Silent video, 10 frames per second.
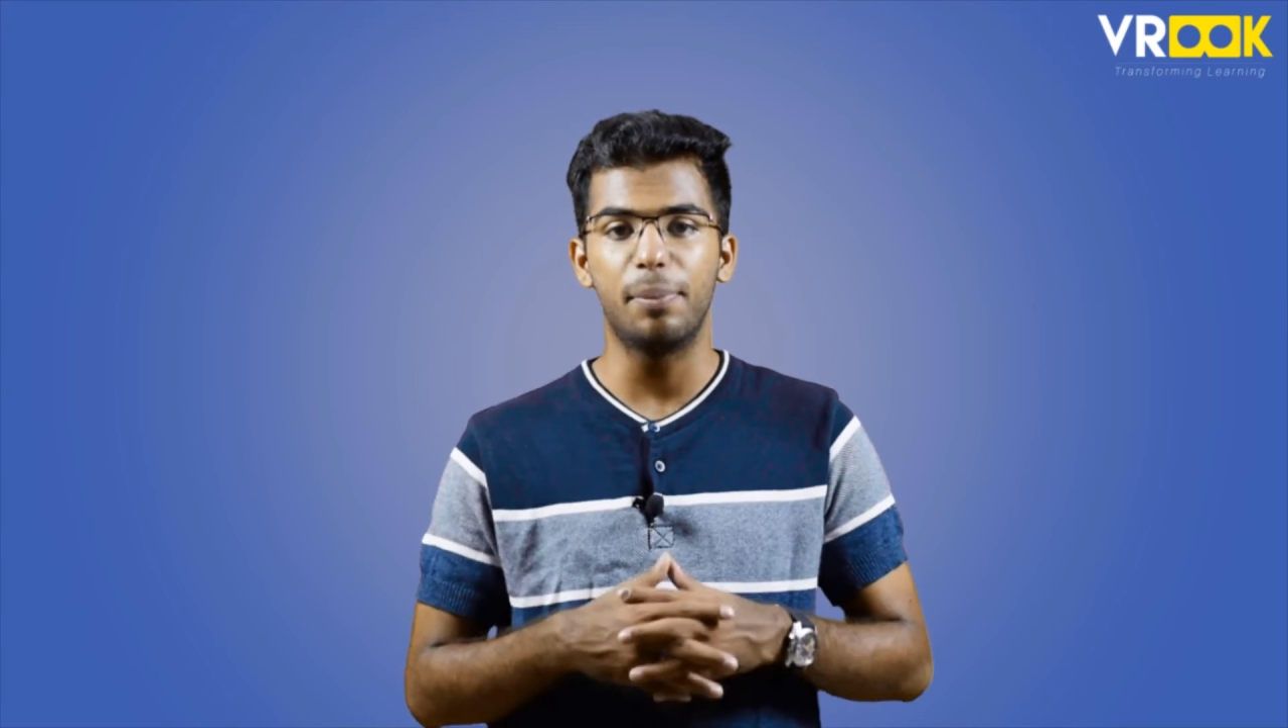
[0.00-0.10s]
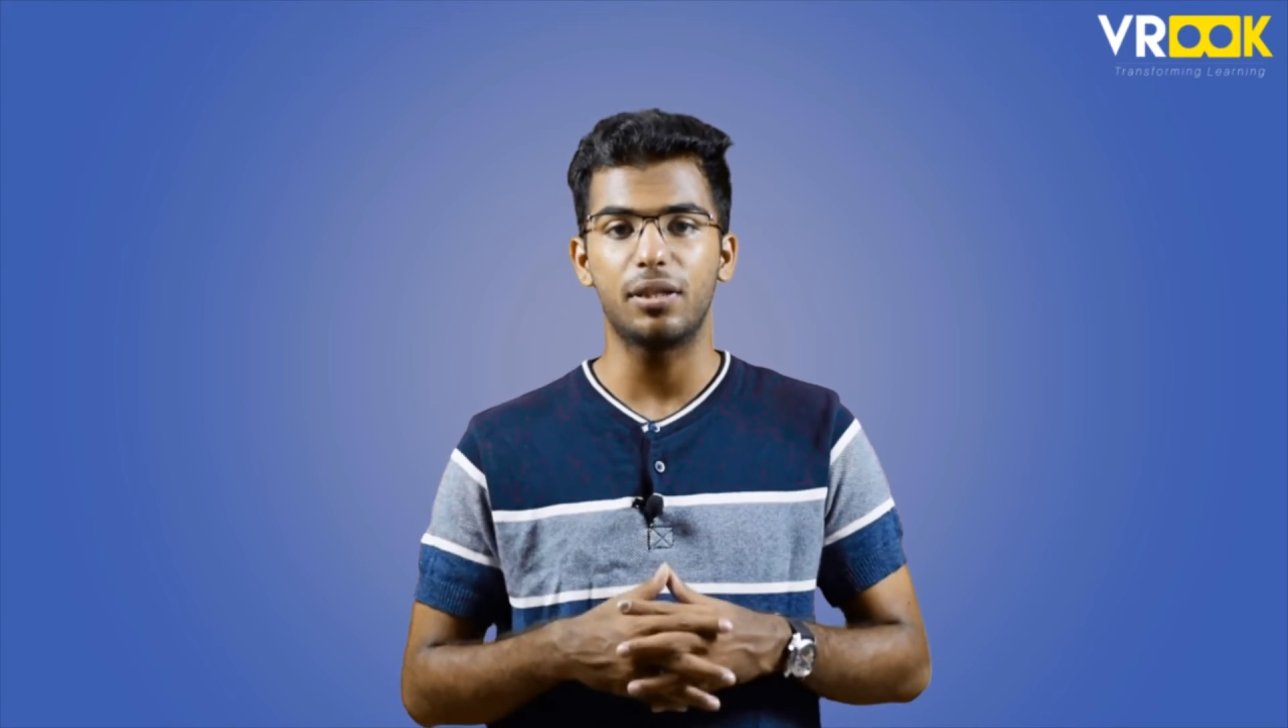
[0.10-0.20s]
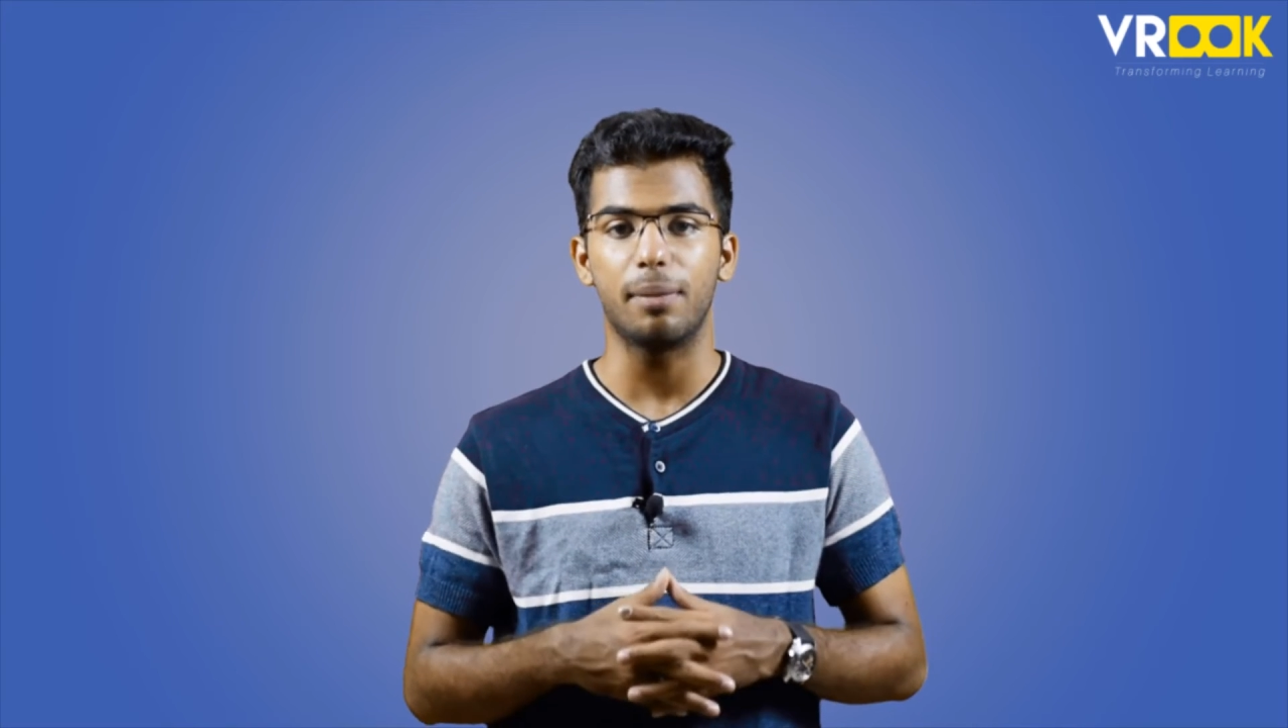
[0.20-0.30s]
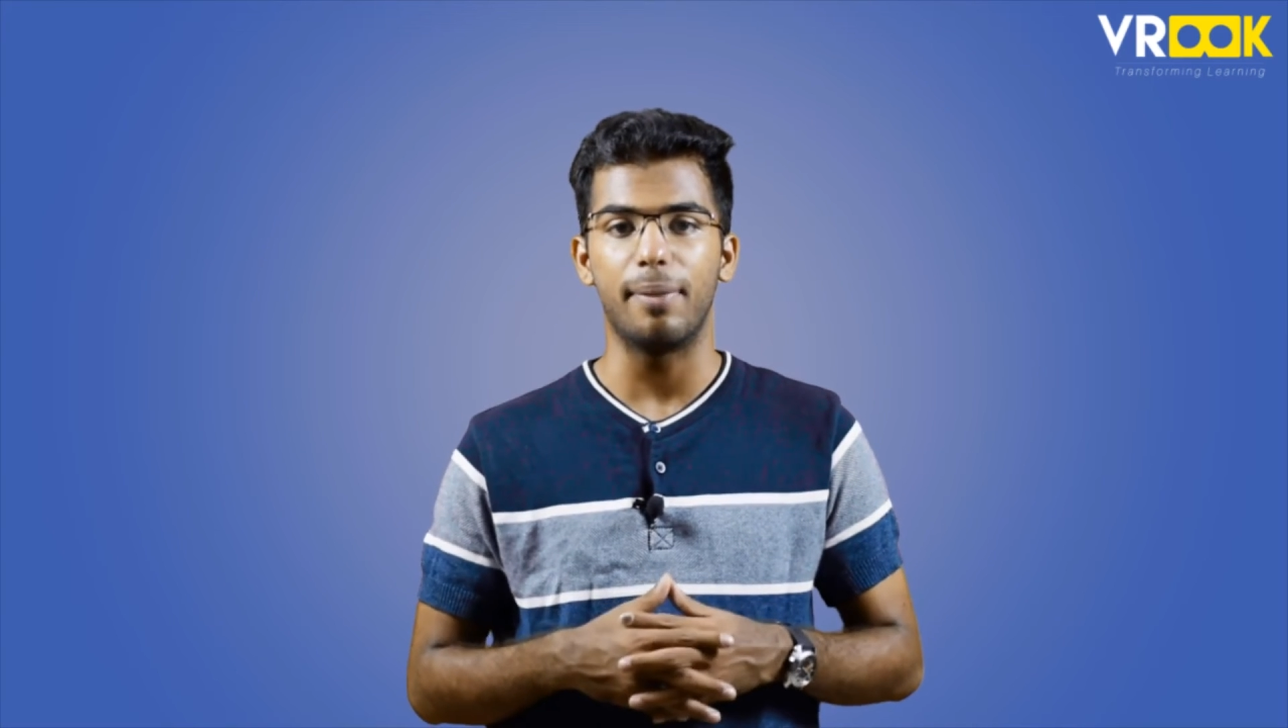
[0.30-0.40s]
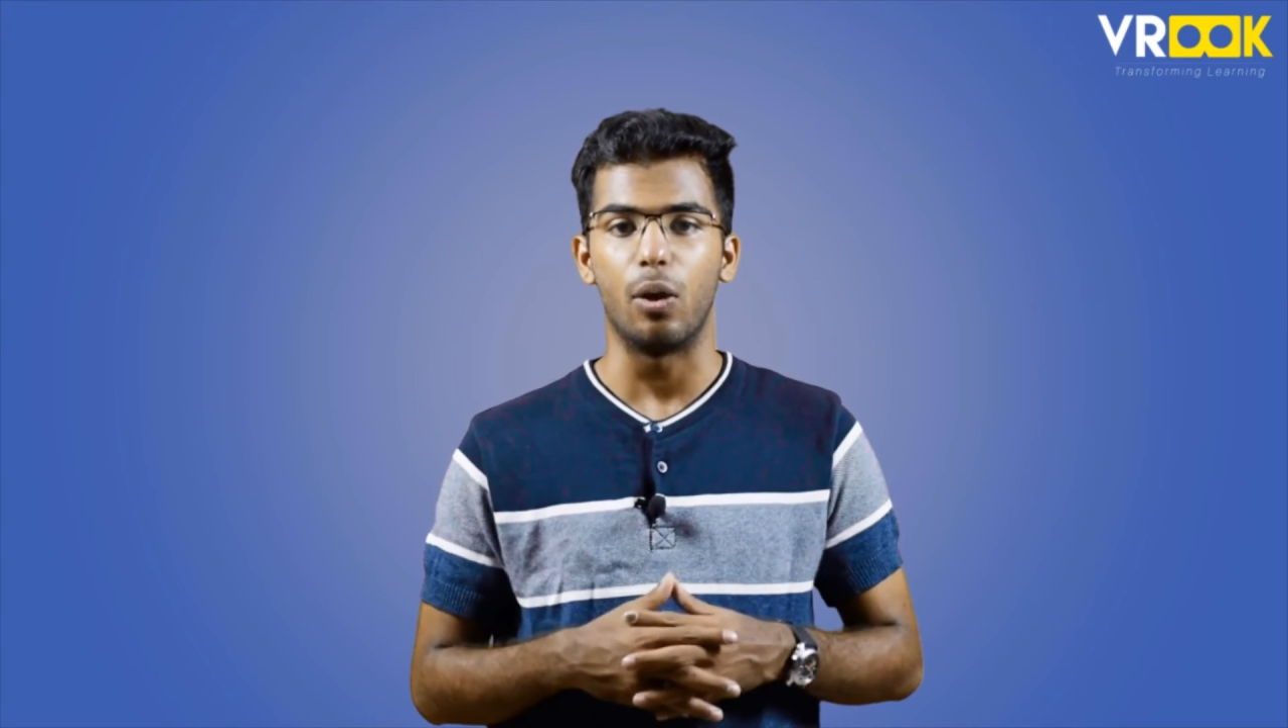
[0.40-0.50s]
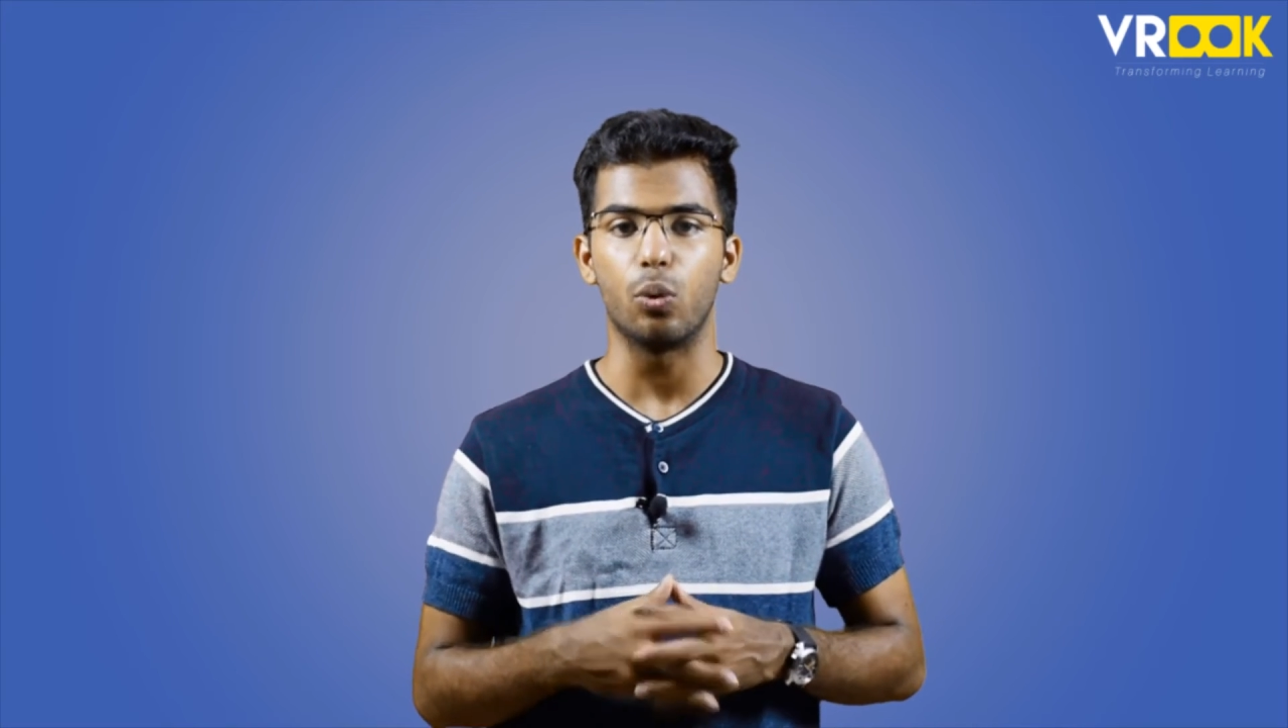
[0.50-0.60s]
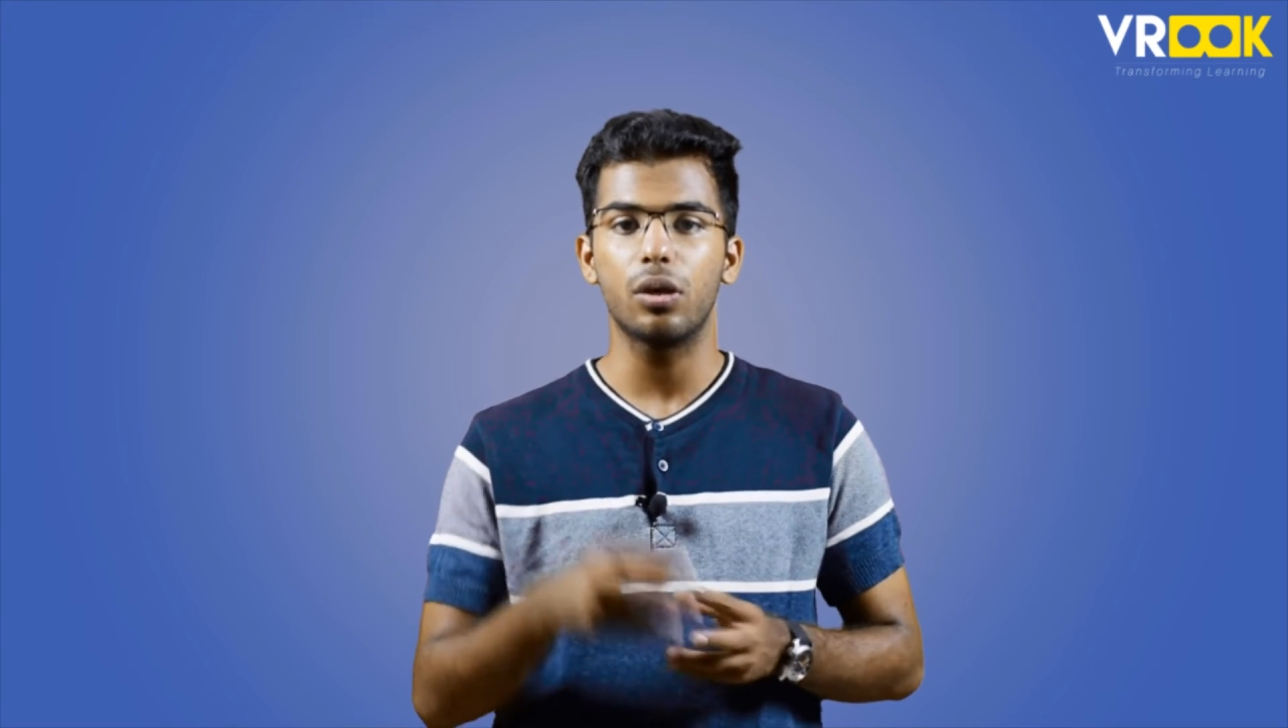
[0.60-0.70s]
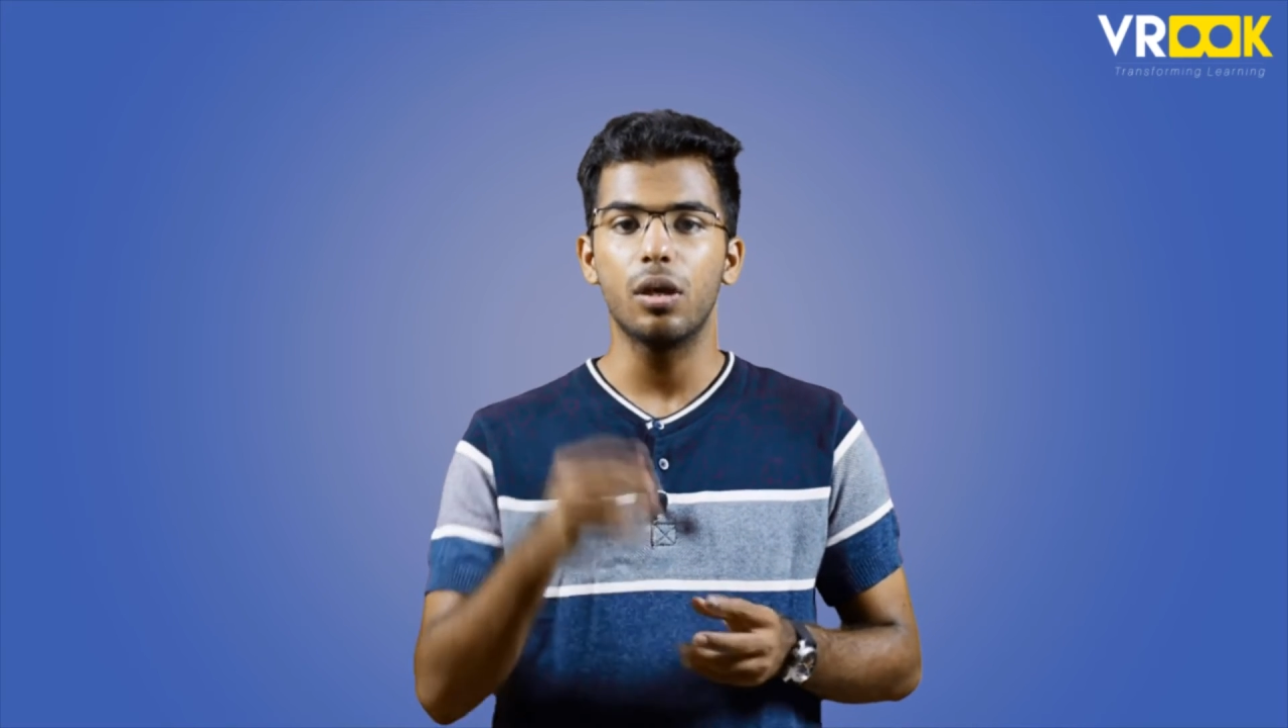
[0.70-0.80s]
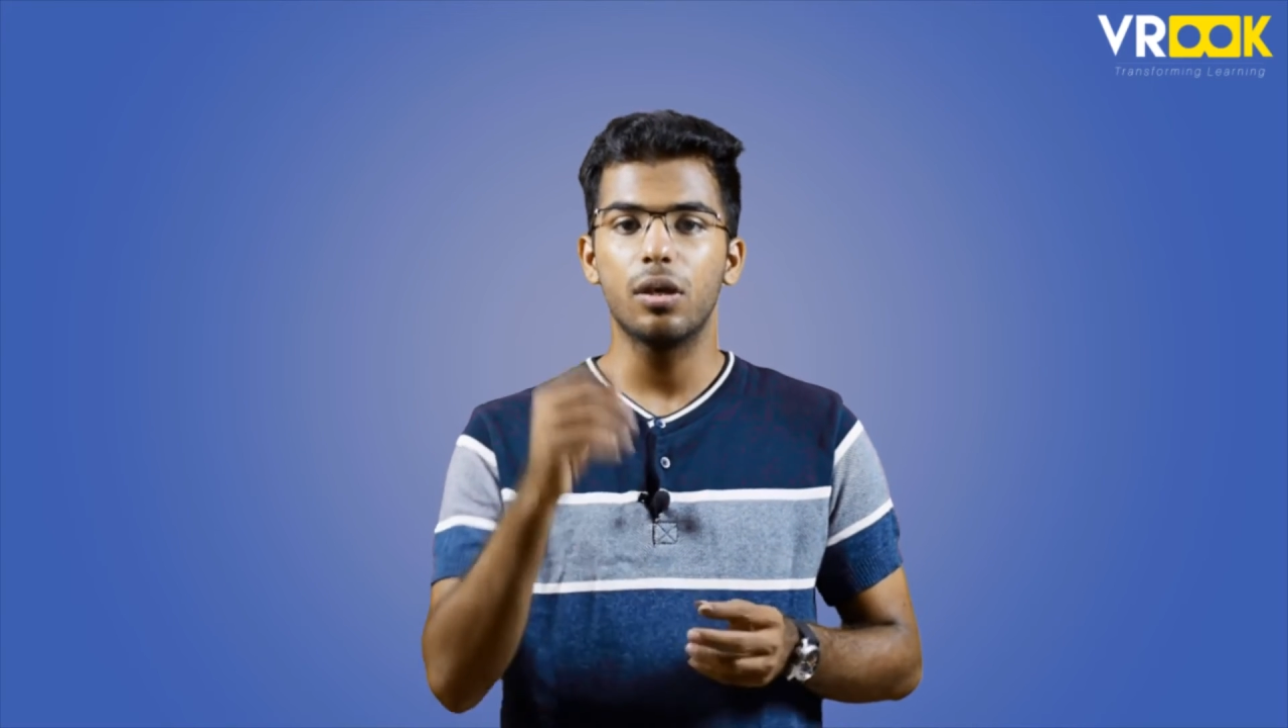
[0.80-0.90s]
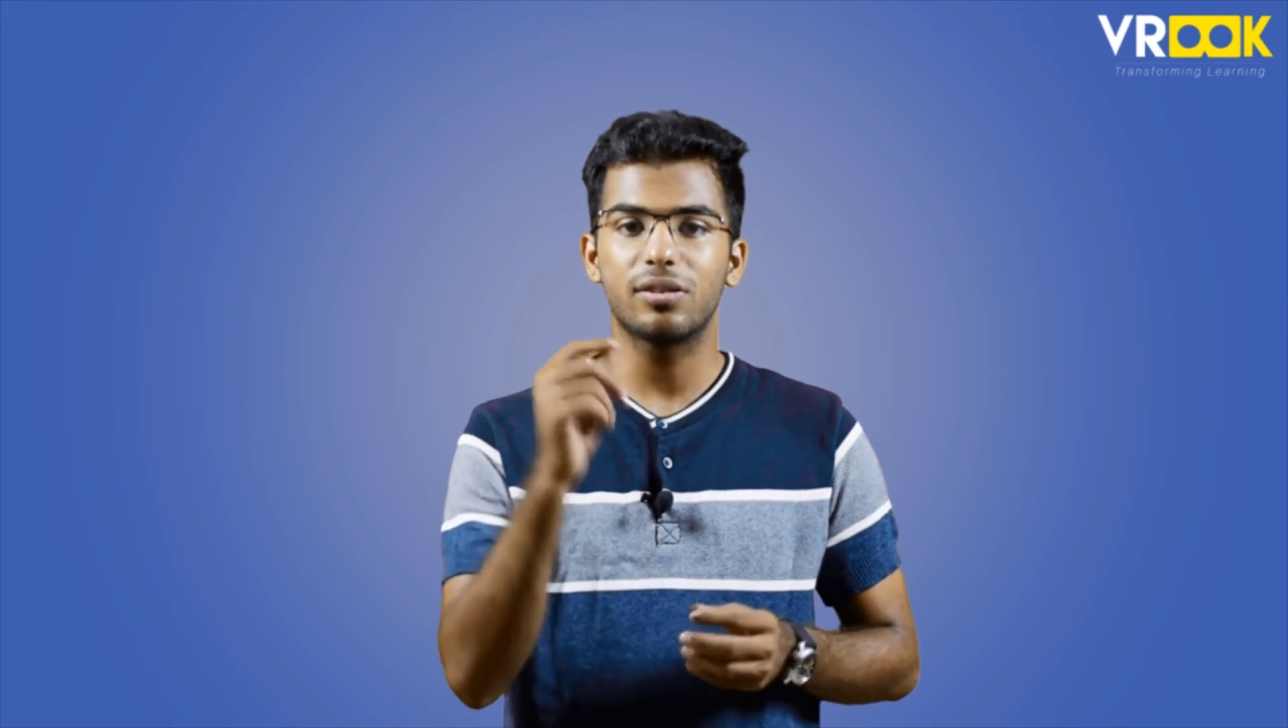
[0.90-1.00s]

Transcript: bit about